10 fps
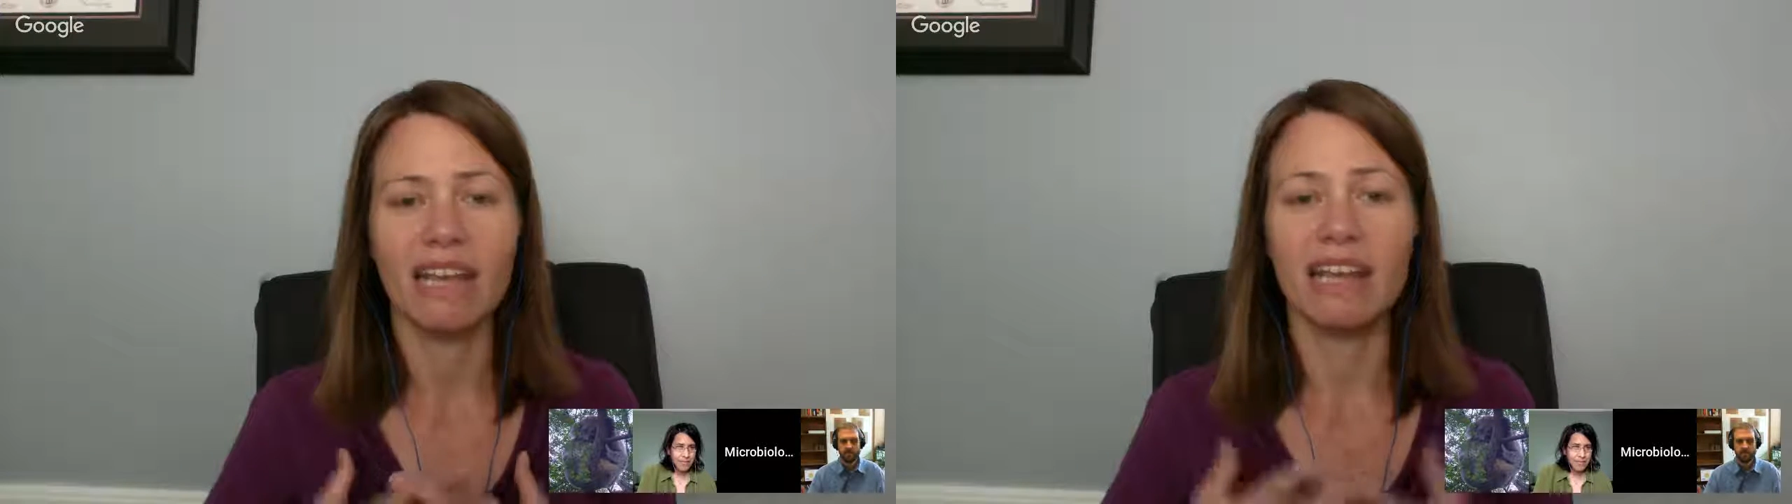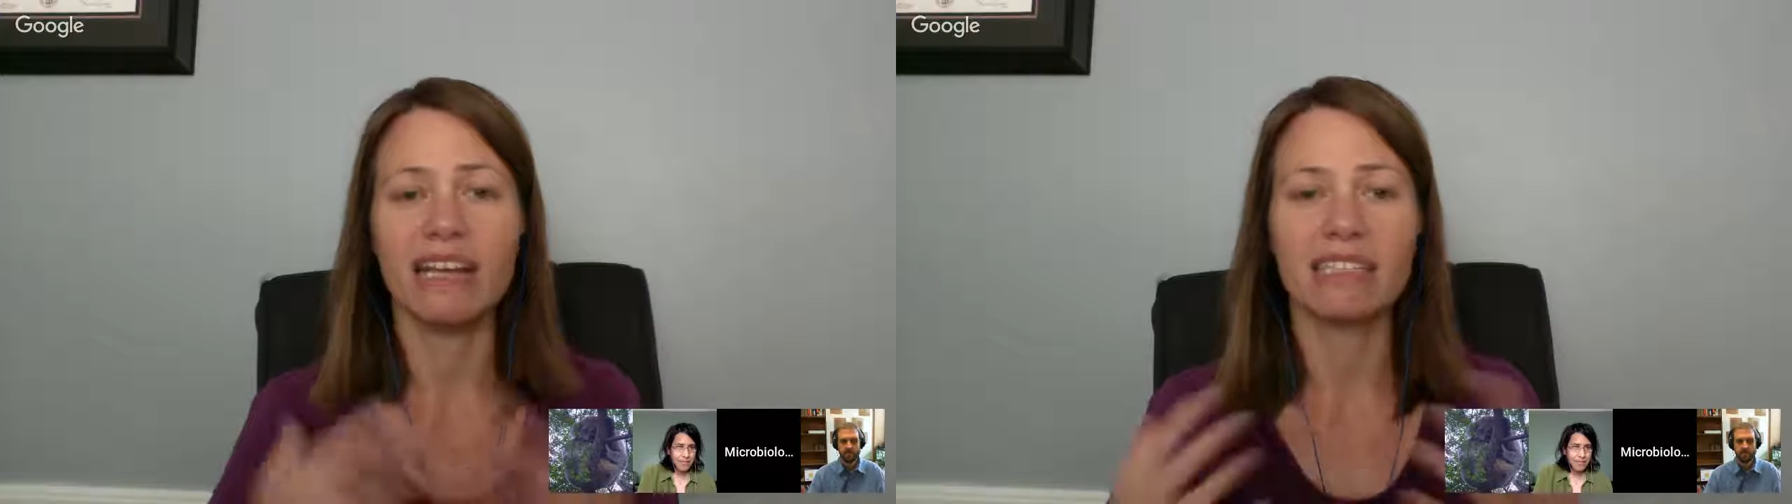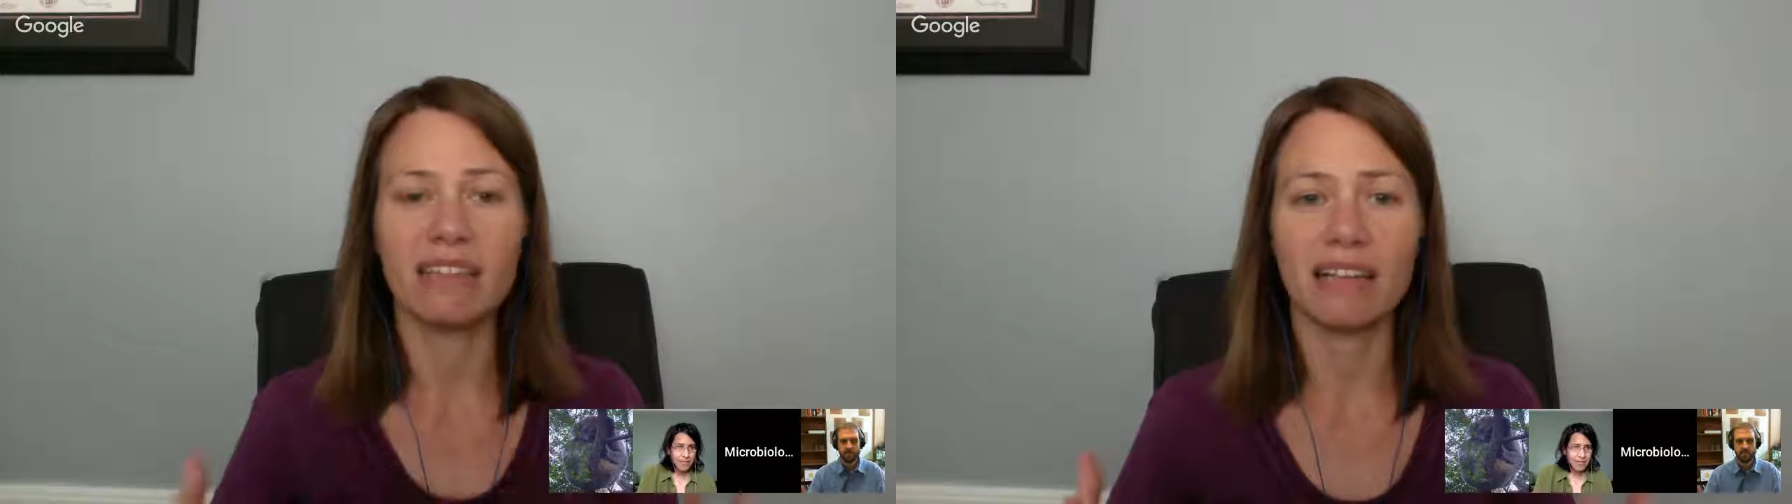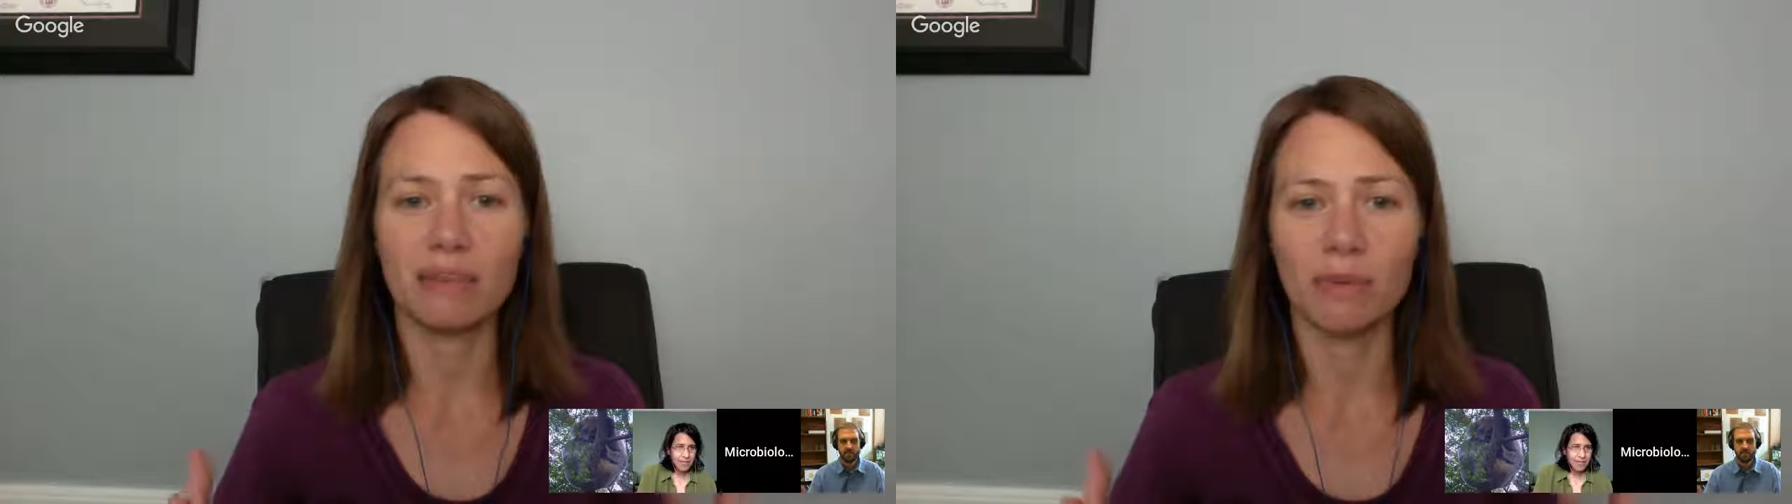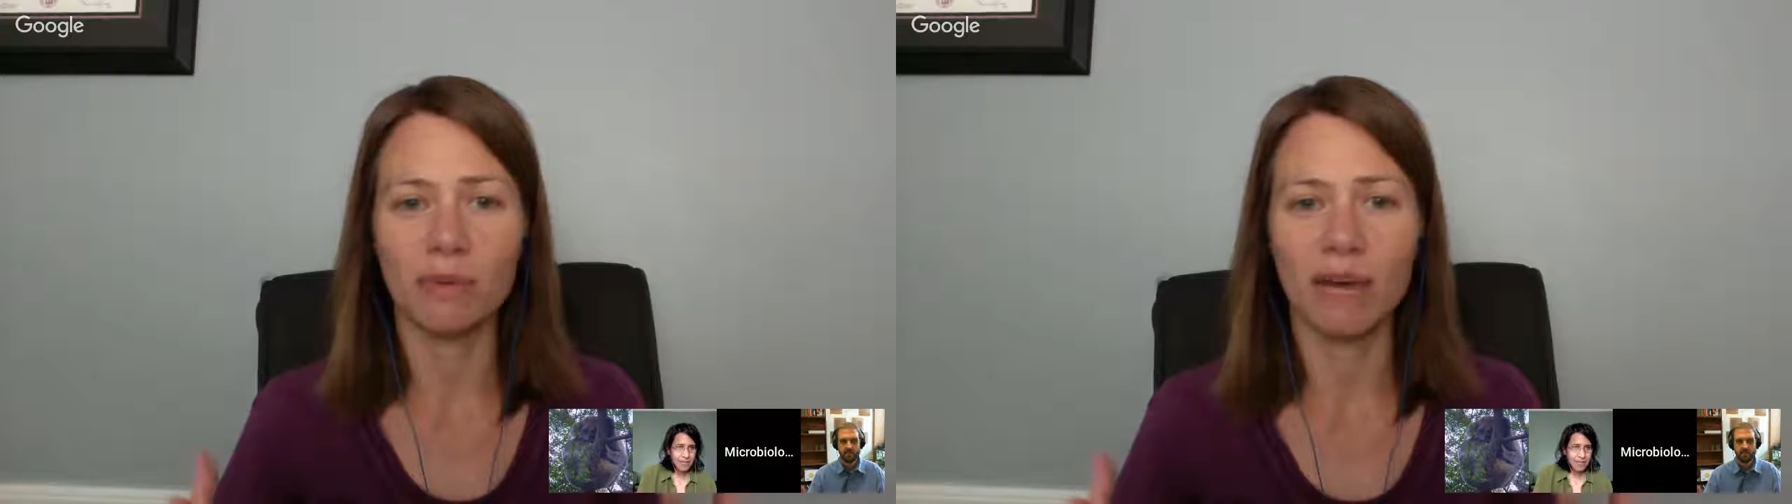
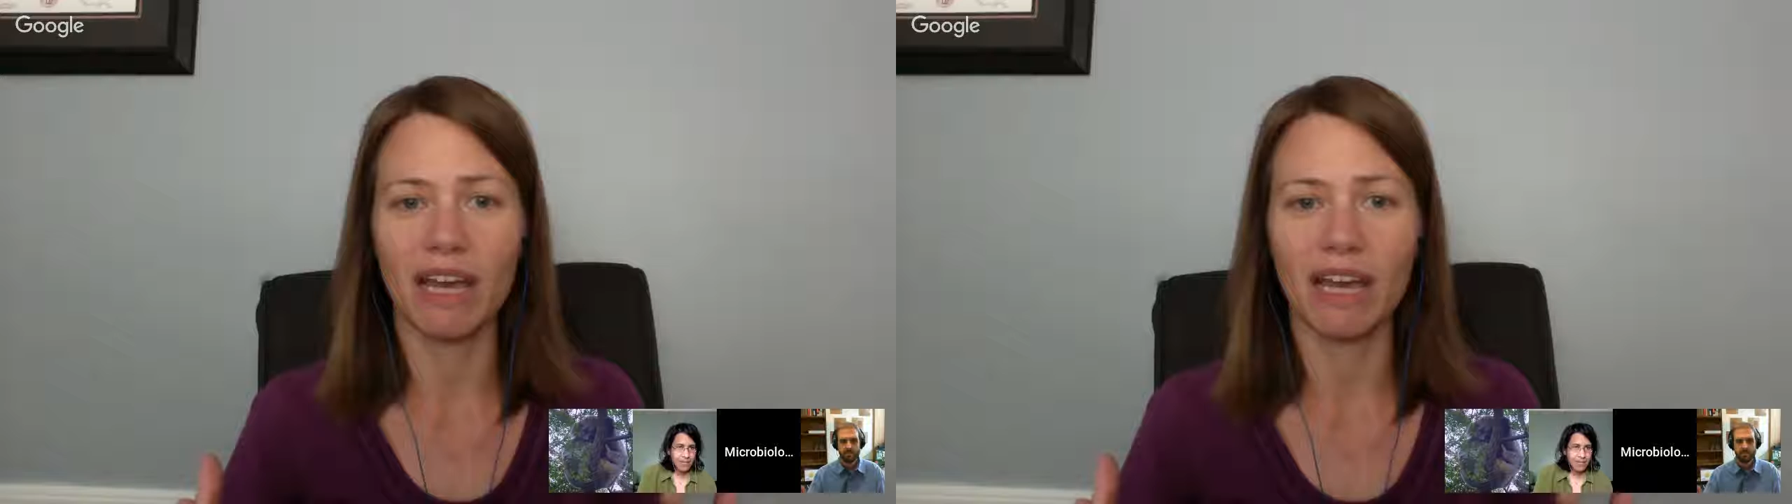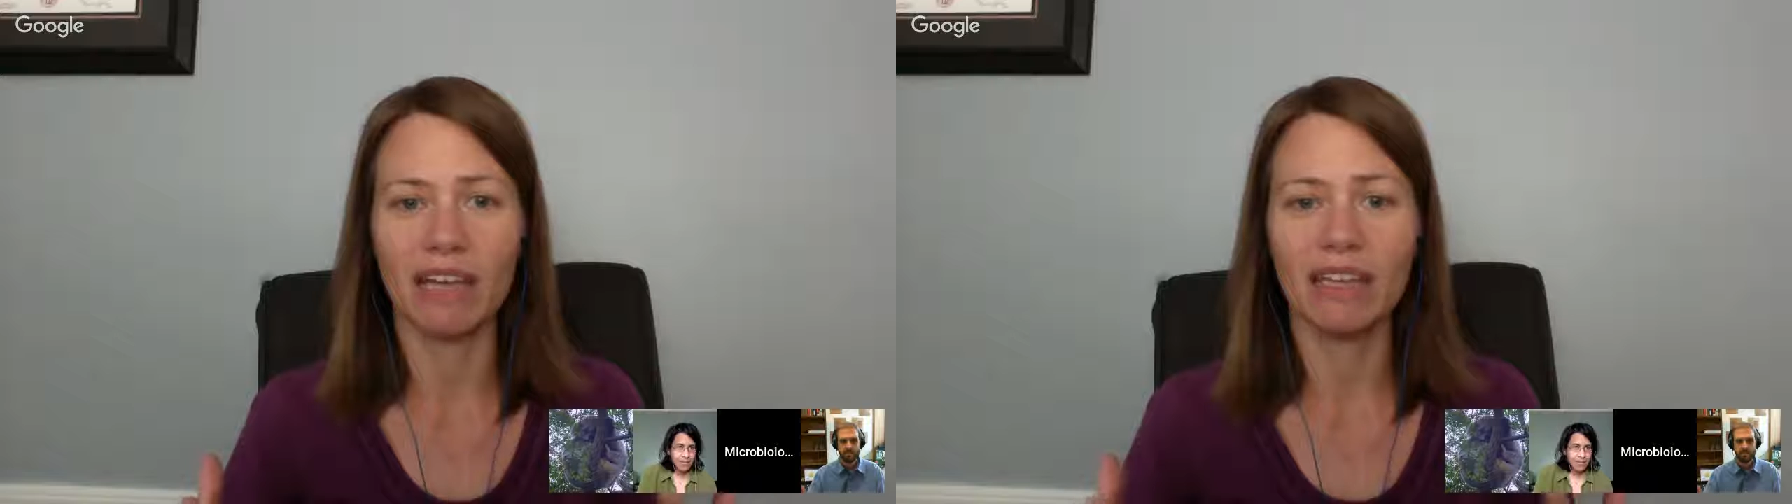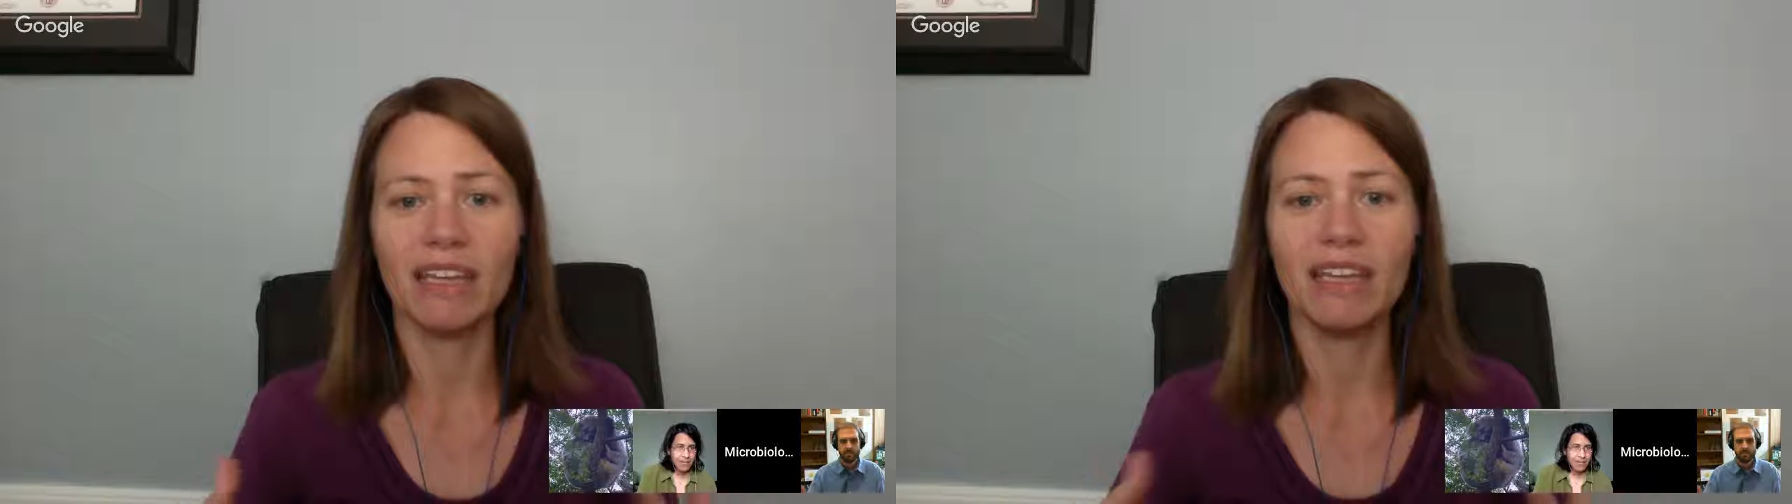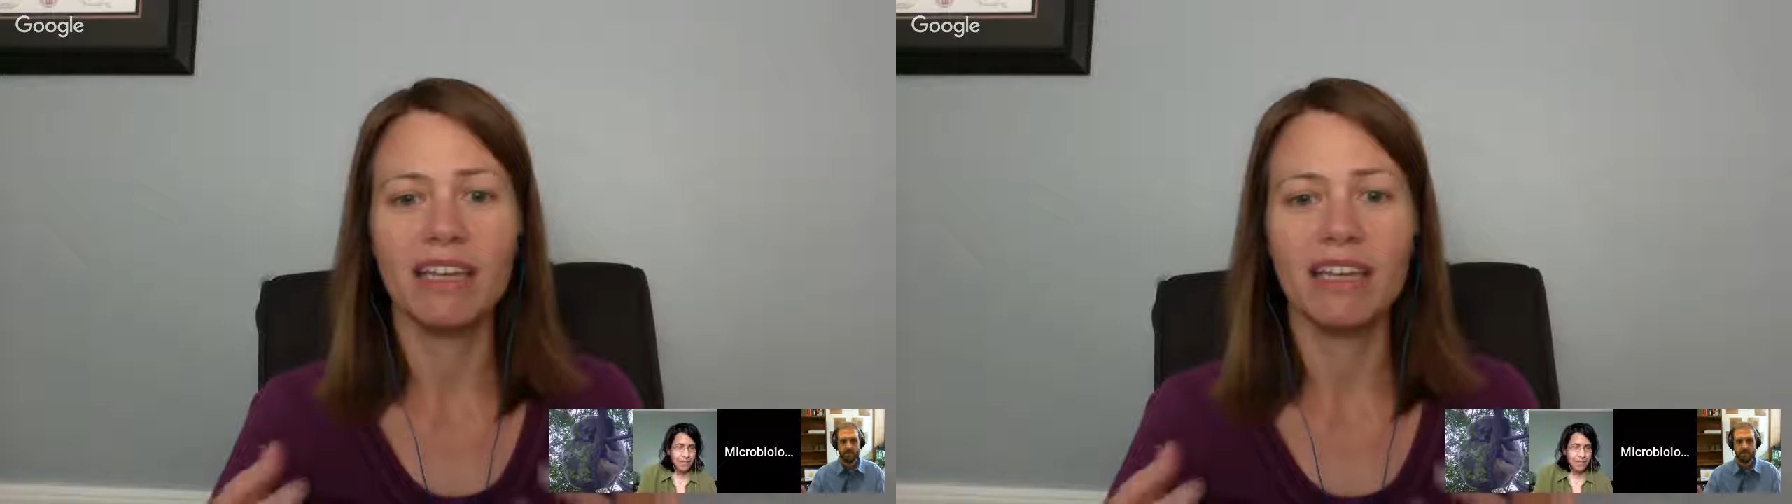accessible way.